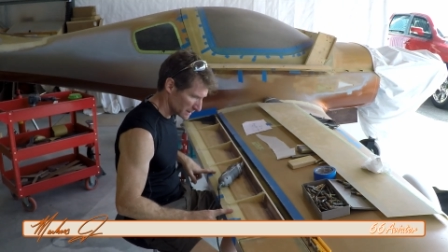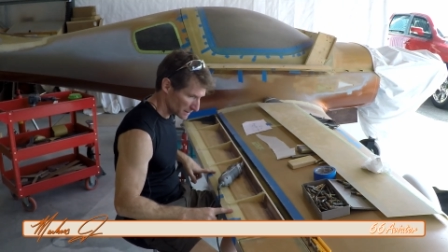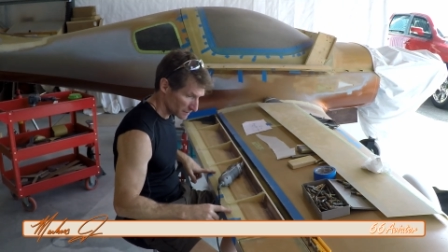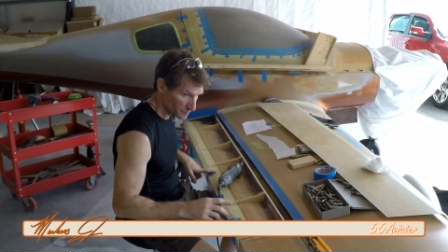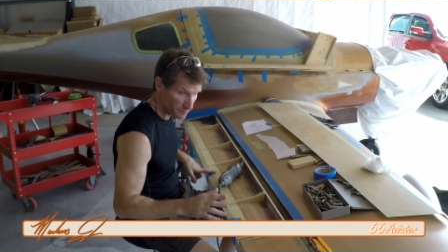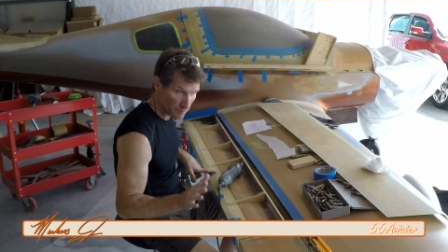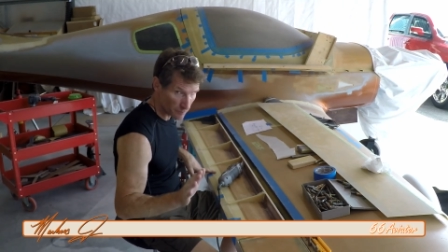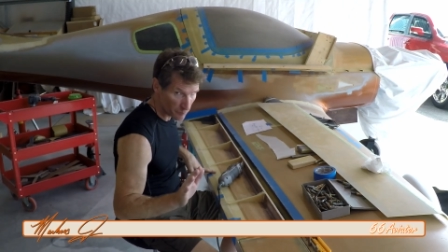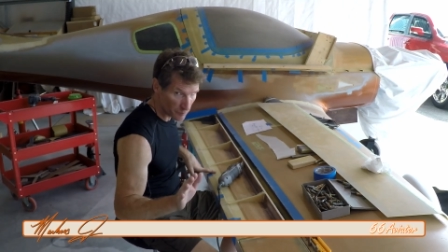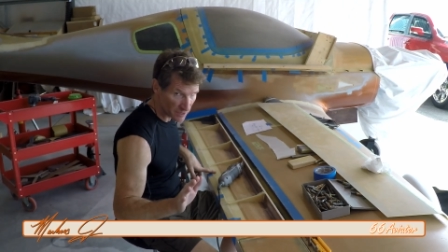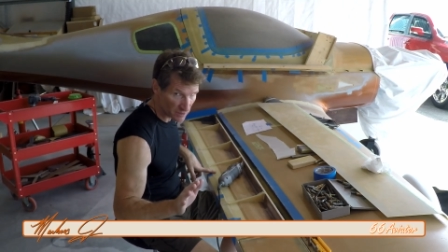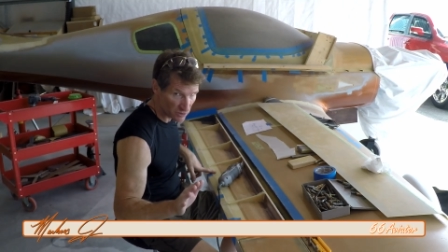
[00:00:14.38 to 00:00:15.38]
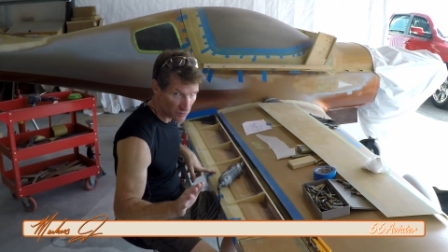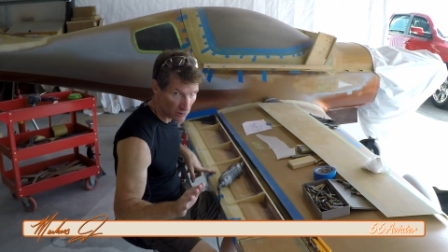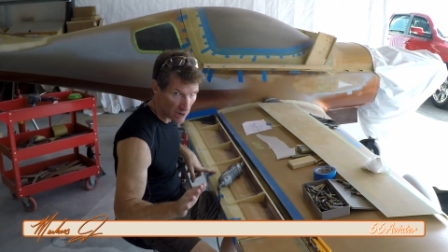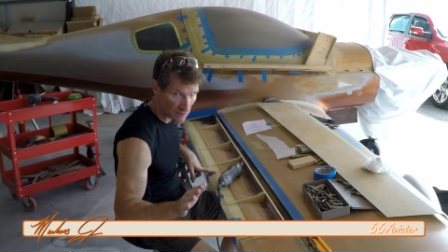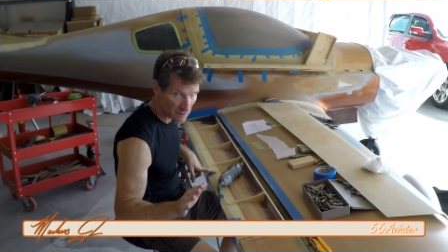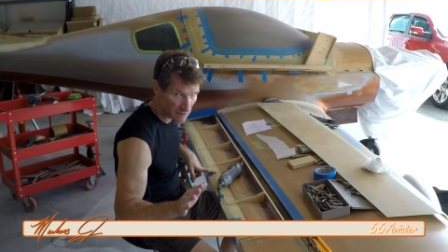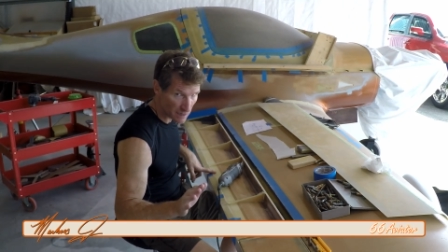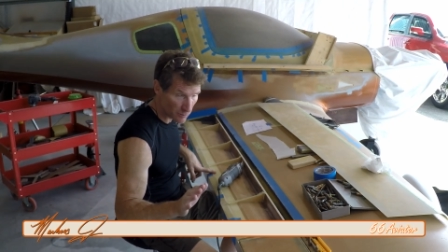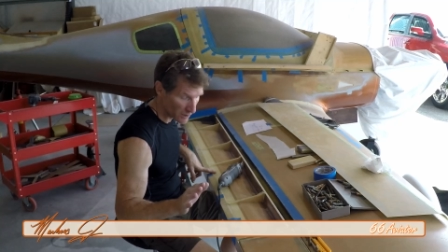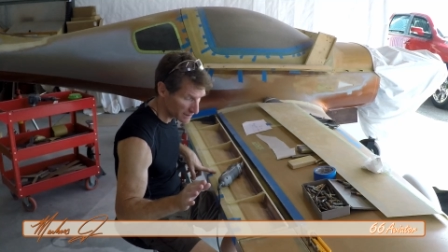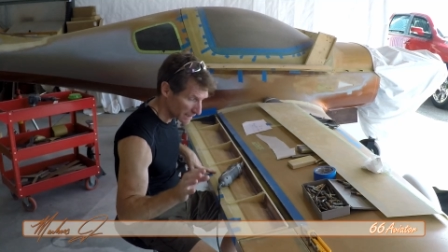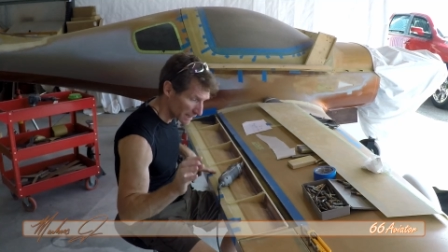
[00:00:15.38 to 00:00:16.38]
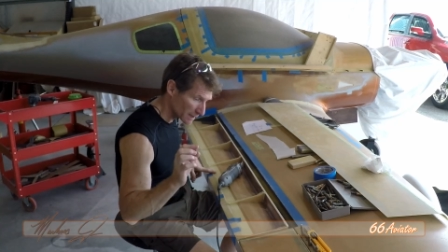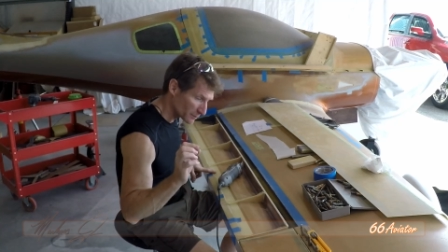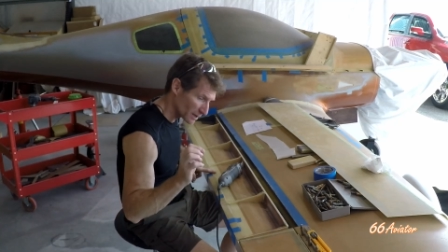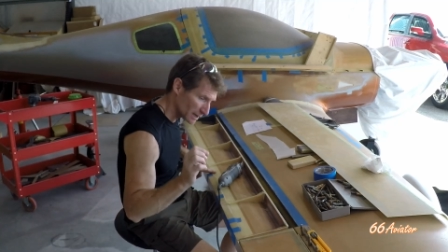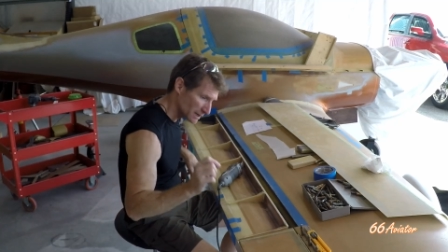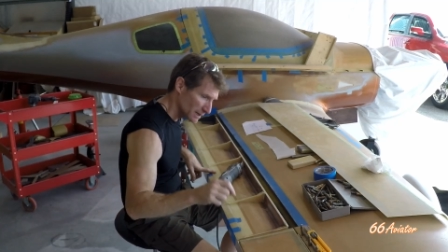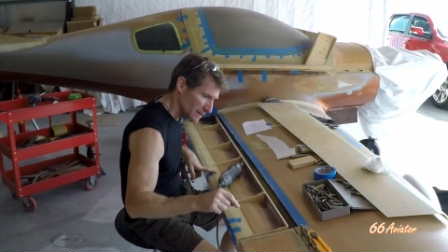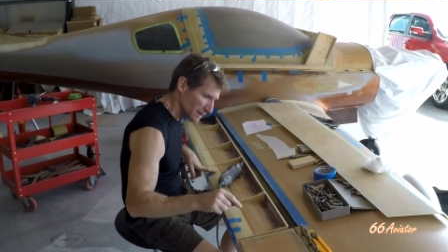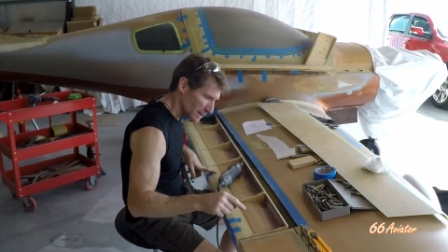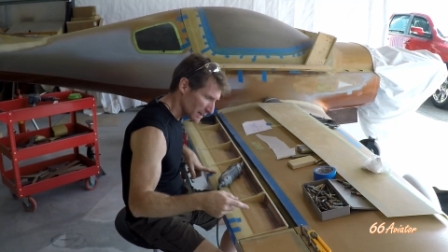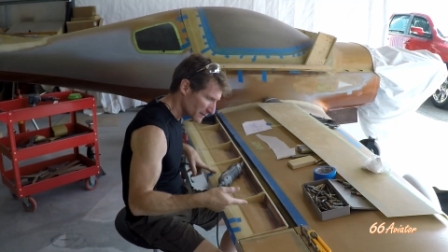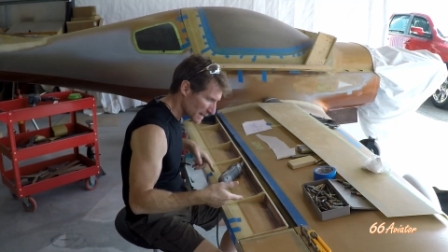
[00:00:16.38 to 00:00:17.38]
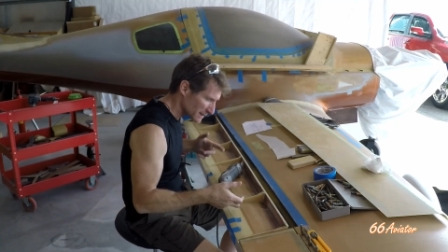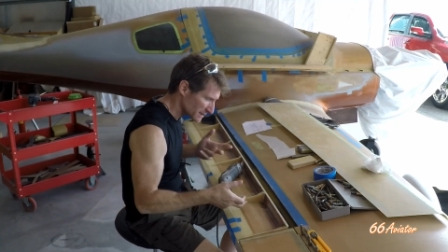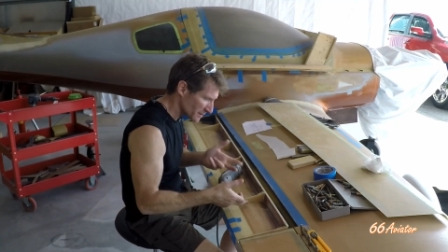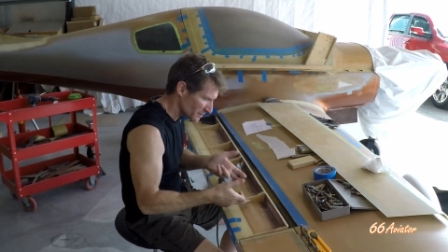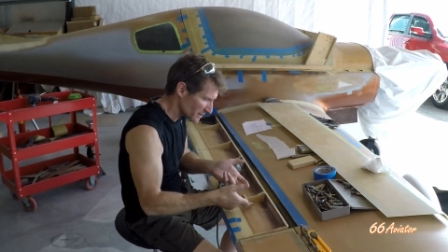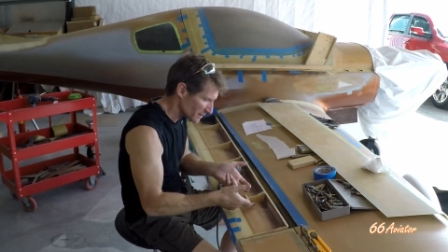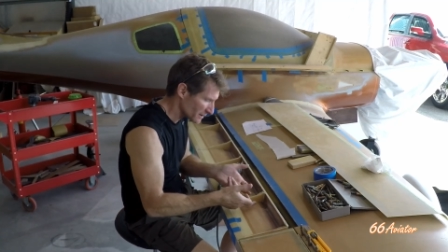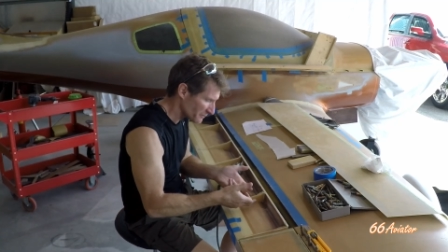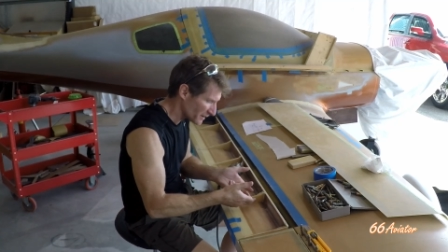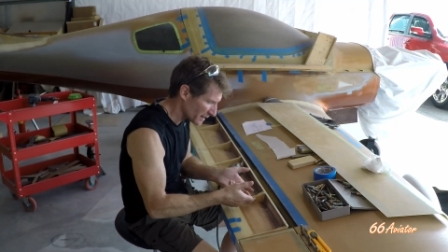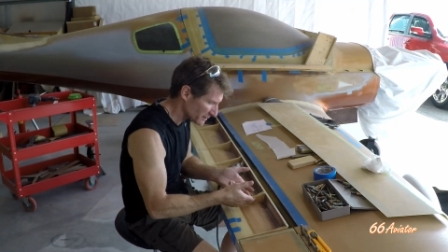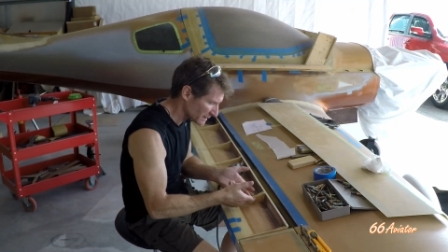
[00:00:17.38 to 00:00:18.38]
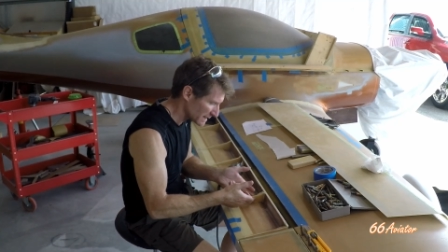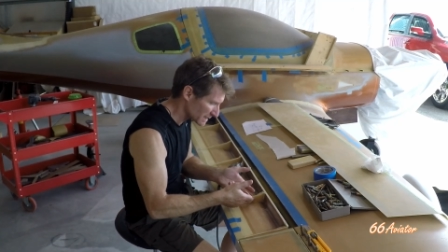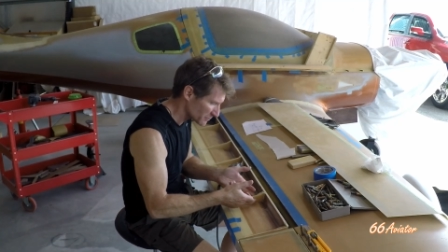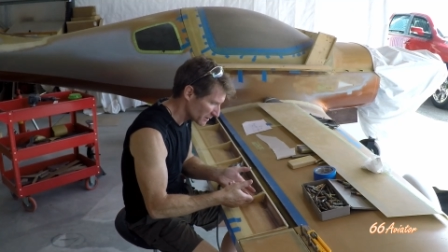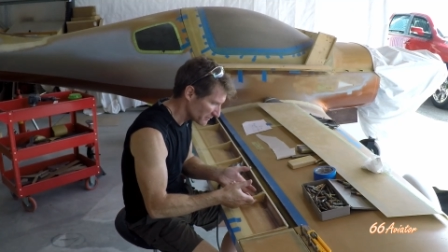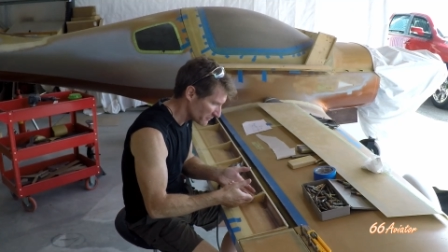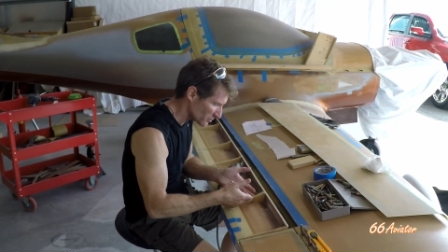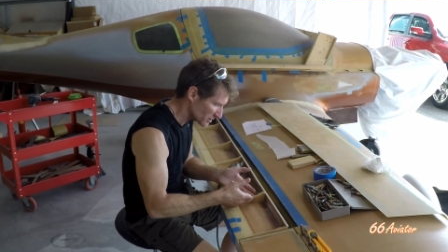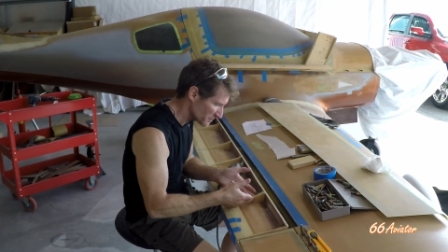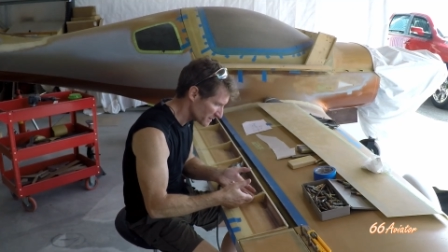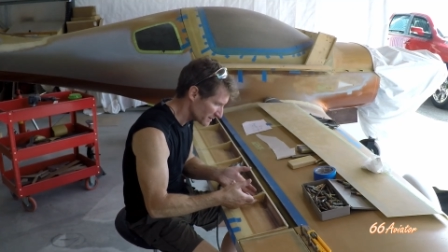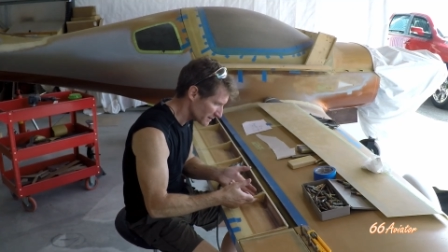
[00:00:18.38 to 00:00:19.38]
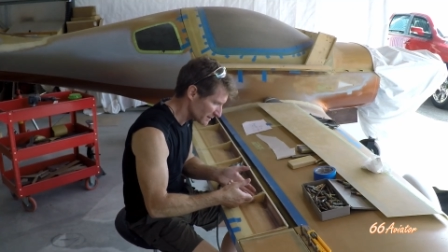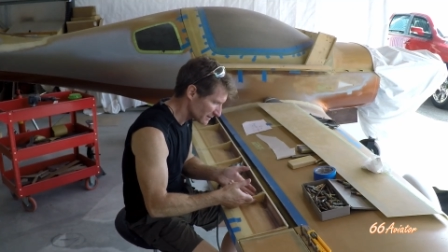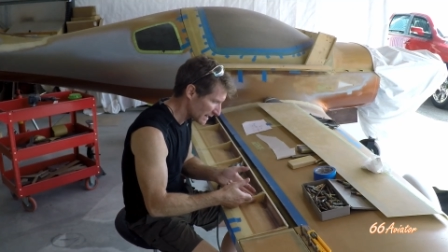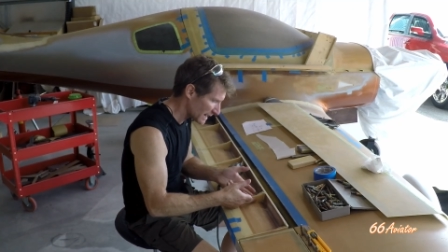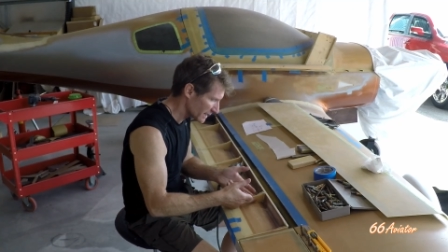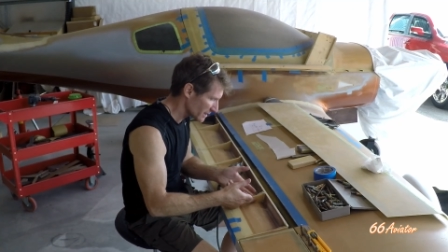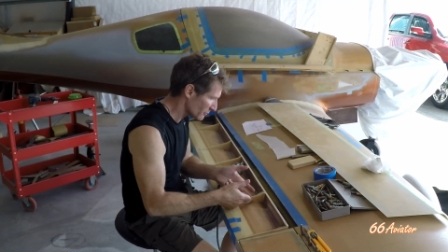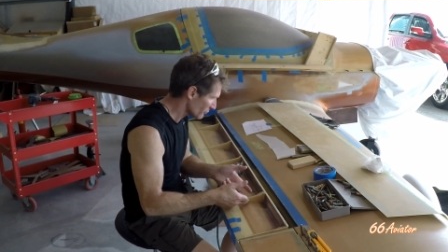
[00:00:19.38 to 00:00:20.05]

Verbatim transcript: It's been too long since I worked on it, but I've got some of the fiberglass reinforcements on the side of